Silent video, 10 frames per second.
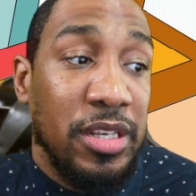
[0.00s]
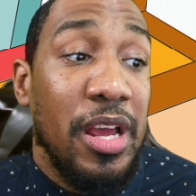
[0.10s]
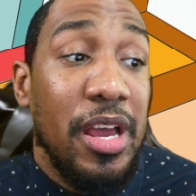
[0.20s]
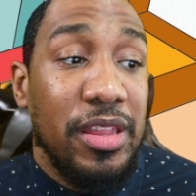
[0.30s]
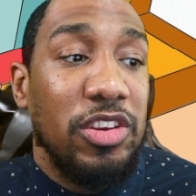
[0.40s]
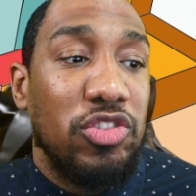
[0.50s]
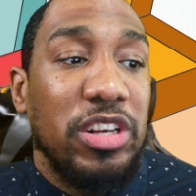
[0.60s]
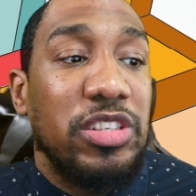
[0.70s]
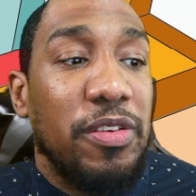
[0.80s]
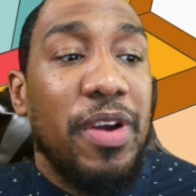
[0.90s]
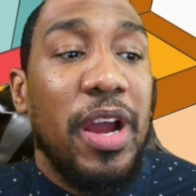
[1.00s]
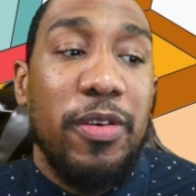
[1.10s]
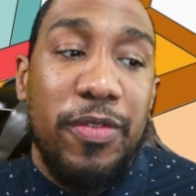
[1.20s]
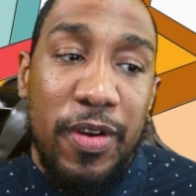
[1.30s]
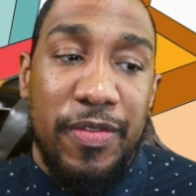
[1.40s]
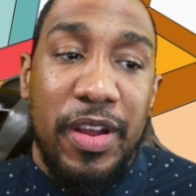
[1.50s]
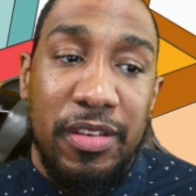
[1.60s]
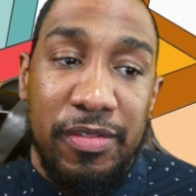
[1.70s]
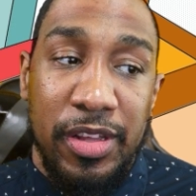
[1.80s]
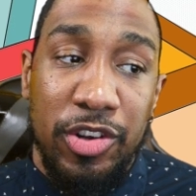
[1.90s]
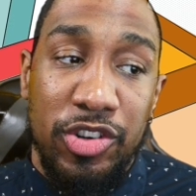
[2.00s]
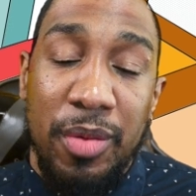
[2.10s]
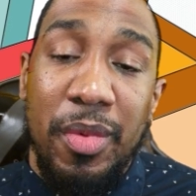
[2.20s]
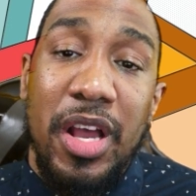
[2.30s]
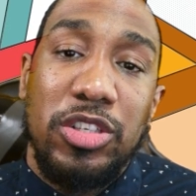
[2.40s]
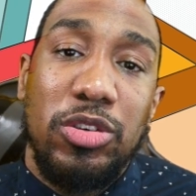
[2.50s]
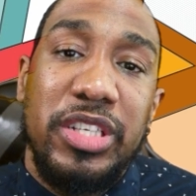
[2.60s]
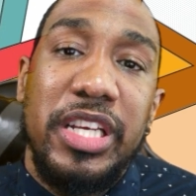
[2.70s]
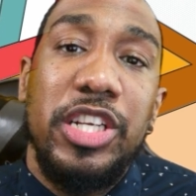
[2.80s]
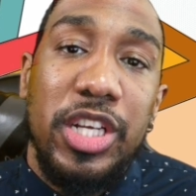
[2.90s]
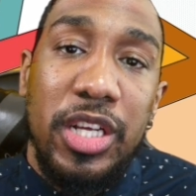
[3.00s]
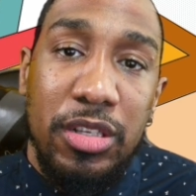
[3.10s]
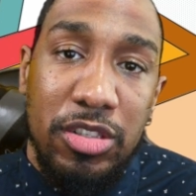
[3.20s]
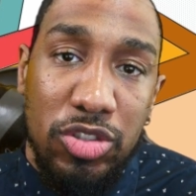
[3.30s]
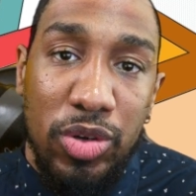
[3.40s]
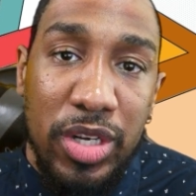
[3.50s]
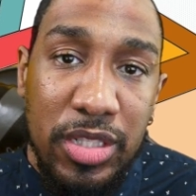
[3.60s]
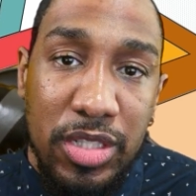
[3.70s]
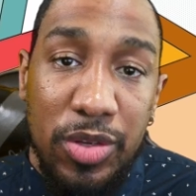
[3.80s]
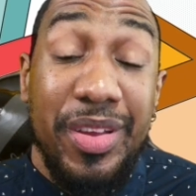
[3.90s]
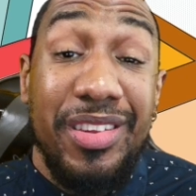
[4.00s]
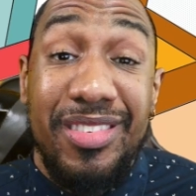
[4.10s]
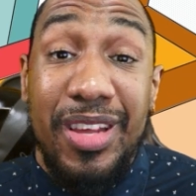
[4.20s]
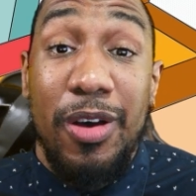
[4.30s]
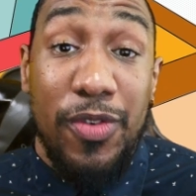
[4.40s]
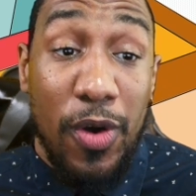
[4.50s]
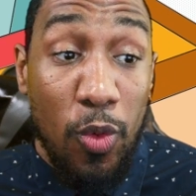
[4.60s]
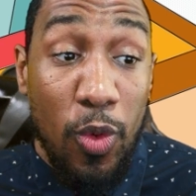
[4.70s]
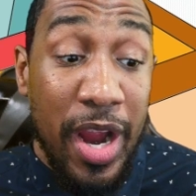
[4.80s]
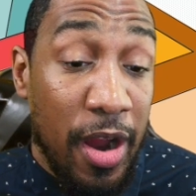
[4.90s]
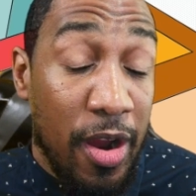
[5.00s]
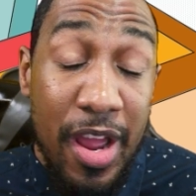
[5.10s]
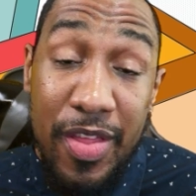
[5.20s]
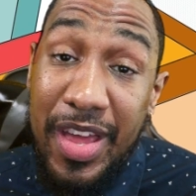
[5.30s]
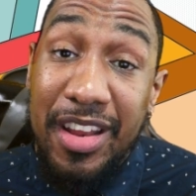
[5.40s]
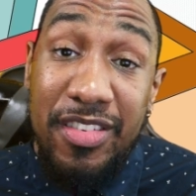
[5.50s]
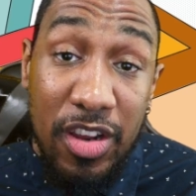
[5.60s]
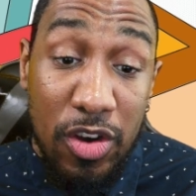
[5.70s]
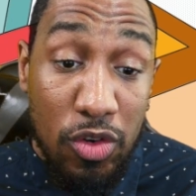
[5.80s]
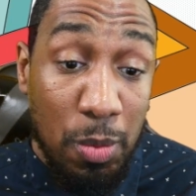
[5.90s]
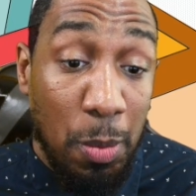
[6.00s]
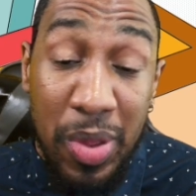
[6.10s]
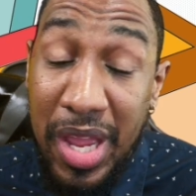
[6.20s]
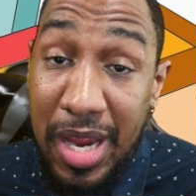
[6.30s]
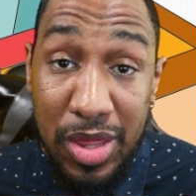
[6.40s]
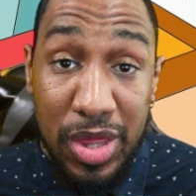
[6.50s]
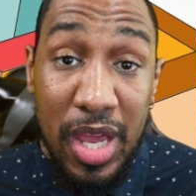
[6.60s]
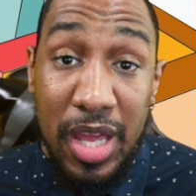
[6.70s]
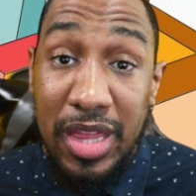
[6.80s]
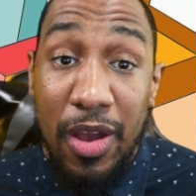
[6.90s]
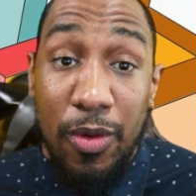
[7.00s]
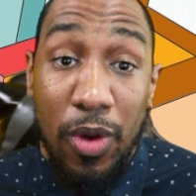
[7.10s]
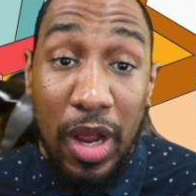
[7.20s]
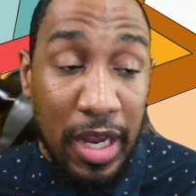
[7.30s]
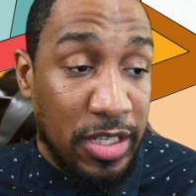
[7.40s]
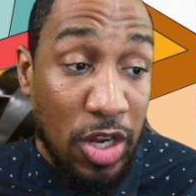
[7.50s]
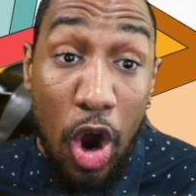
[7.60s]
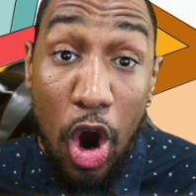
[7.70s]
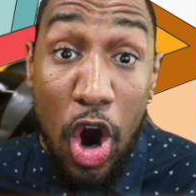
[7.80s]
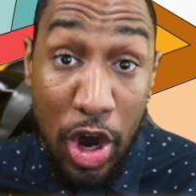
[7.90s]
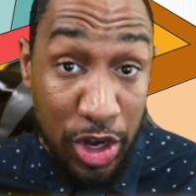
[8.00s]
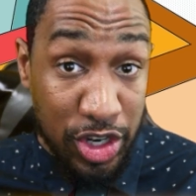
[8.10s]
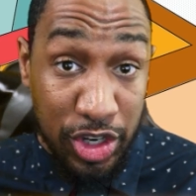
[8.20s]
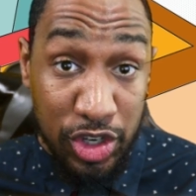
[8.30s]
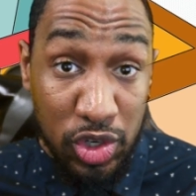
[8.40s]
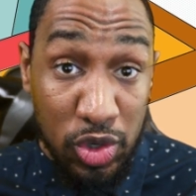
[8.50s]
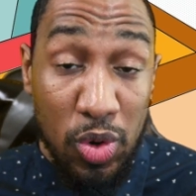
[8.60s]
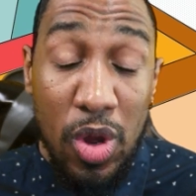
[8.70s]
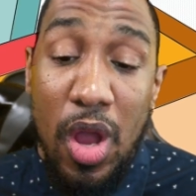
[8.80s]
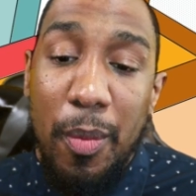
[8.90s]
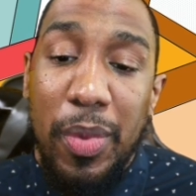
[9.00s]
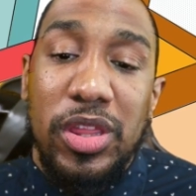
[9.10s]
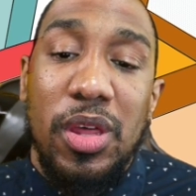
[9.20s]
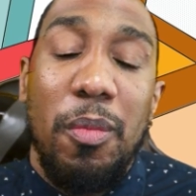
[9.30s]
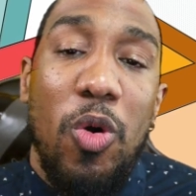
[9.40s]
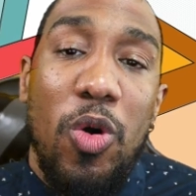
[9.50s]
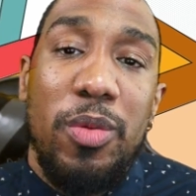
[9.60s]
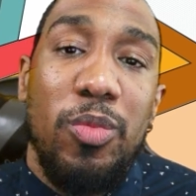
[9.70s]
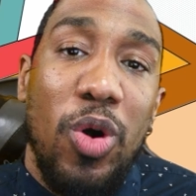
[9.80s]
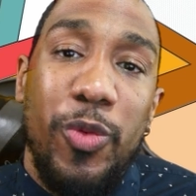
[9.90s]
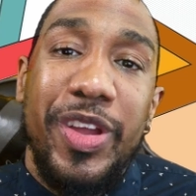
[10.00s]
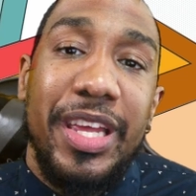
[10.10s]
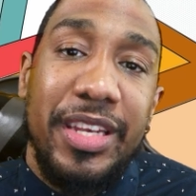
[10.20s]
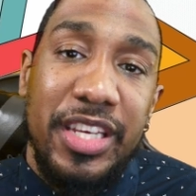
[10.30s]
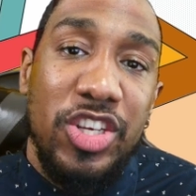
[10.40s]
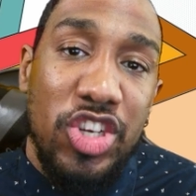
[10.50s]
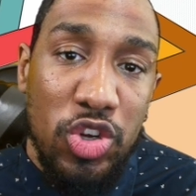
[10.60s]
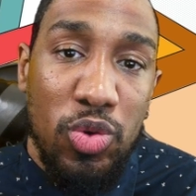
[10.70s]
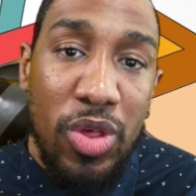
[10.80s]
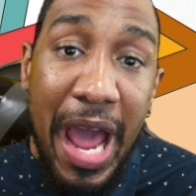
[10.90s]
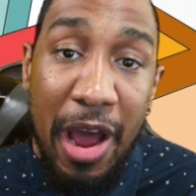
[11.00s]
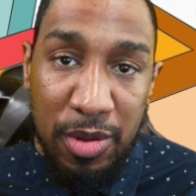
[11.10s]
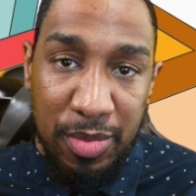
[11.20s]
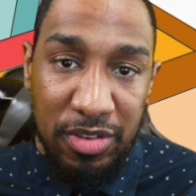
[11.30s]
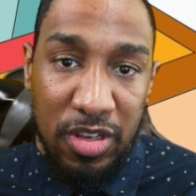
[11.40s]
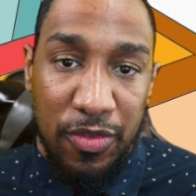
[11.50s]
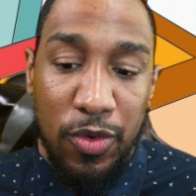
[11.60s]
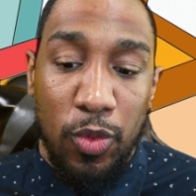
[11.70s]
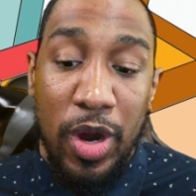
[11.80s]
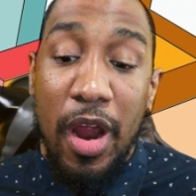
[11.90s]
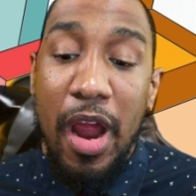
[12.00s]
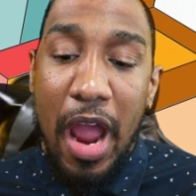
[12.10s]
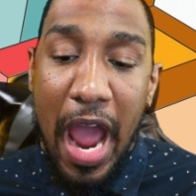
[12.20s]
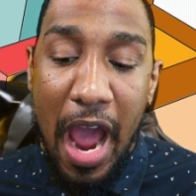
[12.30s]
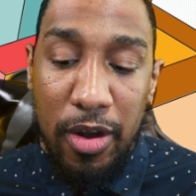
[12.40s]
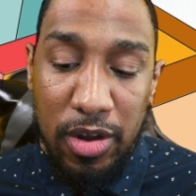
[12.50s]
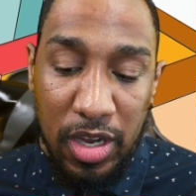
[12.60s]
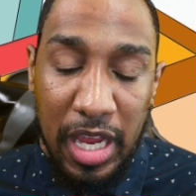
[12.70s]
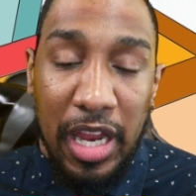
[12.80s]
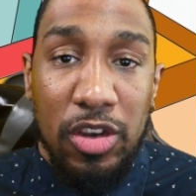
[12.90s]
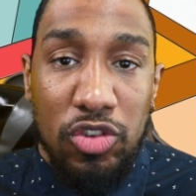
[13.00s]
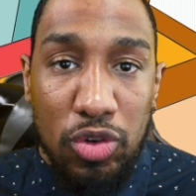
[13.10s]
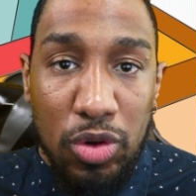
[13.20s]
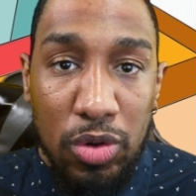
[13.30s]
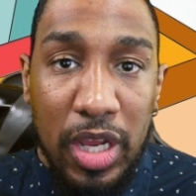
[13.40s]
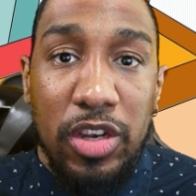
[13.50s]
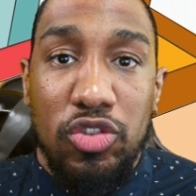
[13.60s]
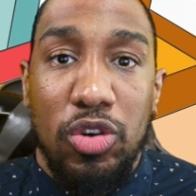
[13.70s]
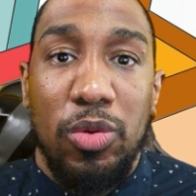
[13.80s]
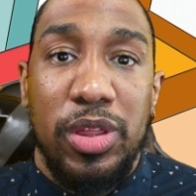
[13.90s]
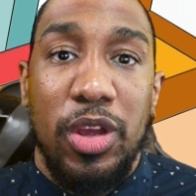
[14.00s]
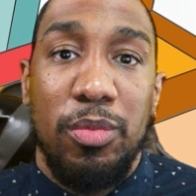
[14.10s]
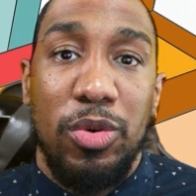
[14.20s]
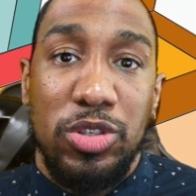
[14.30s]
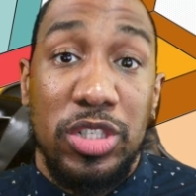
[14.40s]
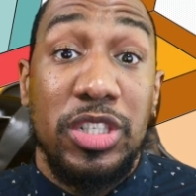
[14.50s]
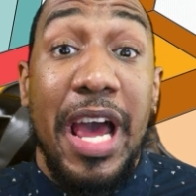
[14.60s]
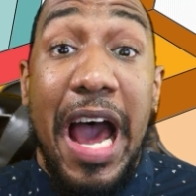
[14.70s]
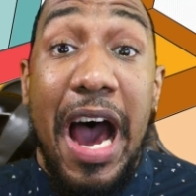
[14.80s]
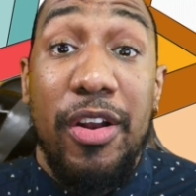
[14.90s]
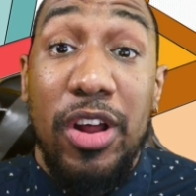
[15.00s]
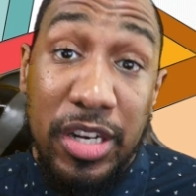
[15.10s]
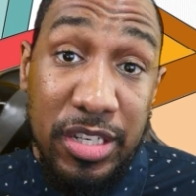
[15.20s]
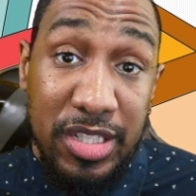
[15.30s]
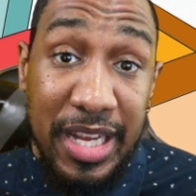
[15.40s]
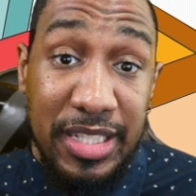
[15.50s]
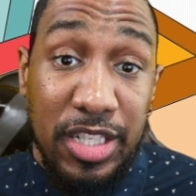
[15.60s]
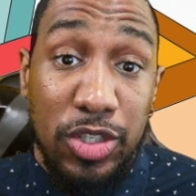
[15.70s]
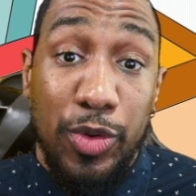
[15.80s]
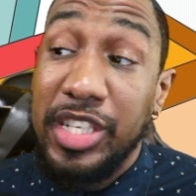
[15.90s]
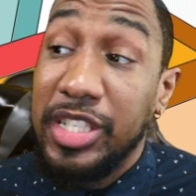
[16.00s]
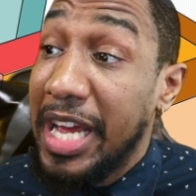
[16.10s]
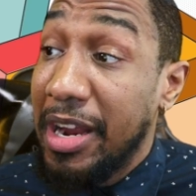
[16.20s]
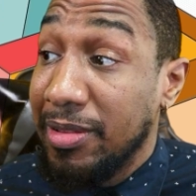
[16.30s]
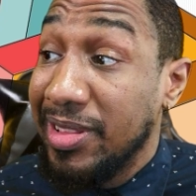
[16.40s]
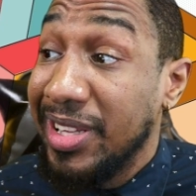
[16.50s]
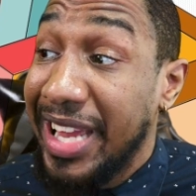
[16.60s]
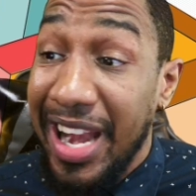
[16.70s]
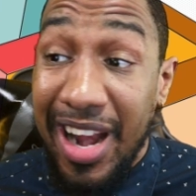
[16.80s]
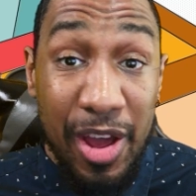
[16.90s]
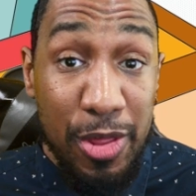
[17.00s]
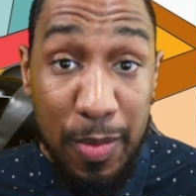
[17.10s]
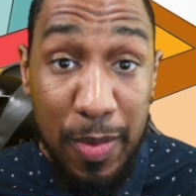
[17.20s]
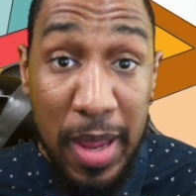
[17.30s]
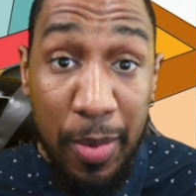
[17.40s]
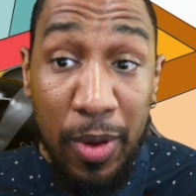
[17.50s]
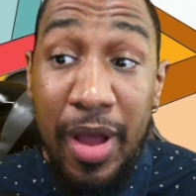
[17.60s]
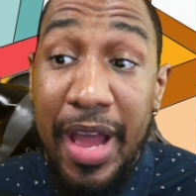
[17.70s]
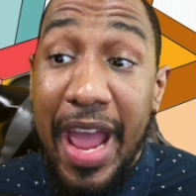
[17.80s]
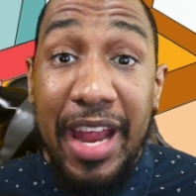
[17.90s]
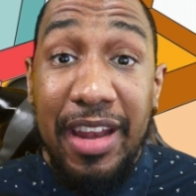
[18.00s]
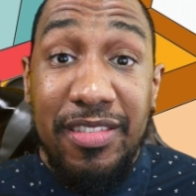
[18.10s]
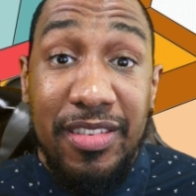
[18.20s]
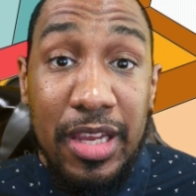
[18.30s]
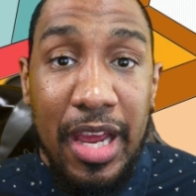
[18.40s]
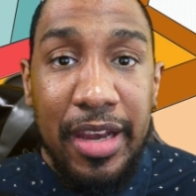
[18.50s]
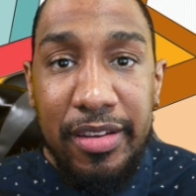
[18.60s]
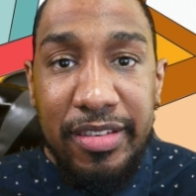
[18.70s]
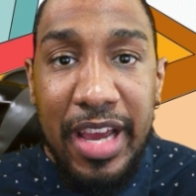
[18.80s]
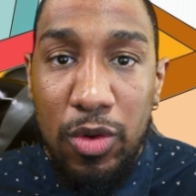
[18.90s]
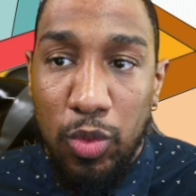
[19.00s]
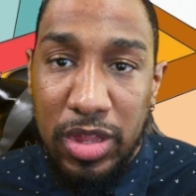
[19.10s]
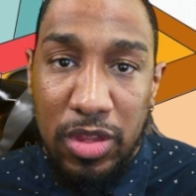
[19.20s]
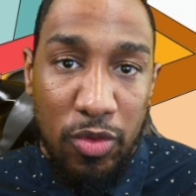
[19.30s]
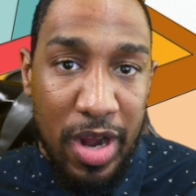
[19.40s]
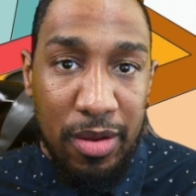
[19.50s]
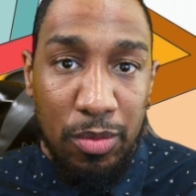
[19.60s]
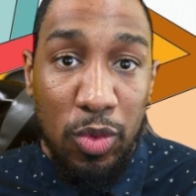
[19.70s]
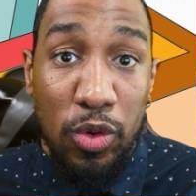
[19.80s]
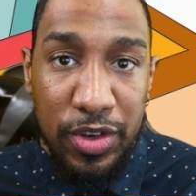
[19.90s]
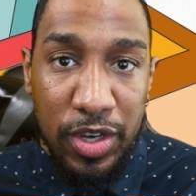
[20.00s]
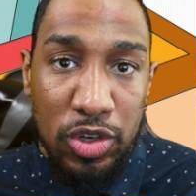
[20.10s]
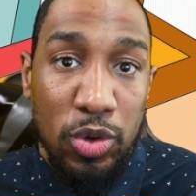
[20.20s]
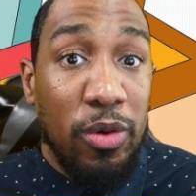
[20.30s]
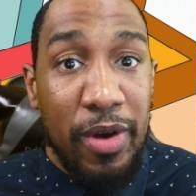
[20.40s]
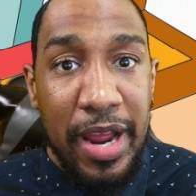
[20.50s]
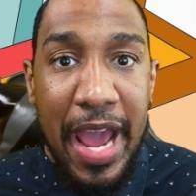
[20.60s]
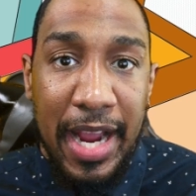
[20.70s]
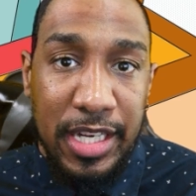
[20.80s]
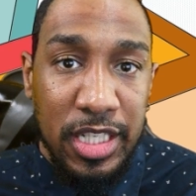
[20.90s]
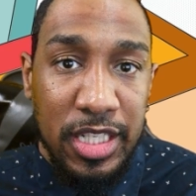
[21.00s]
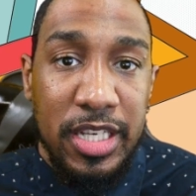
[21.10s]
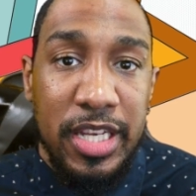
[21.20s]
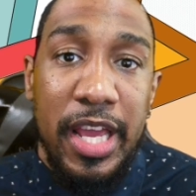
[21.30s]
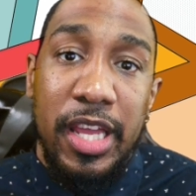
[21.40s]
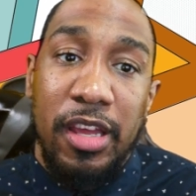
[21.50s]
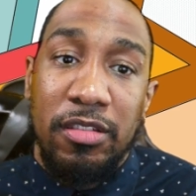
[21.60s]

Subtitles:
These traits are vital for effective leadership. So teaching students to be self-aware, that is a big thing that is hard to do, but the more and more we can teach youth how to be self-aware, how to get control with their emotions, how to understand situations, how to look at other people and see and decide what the right move to do or right action to take is.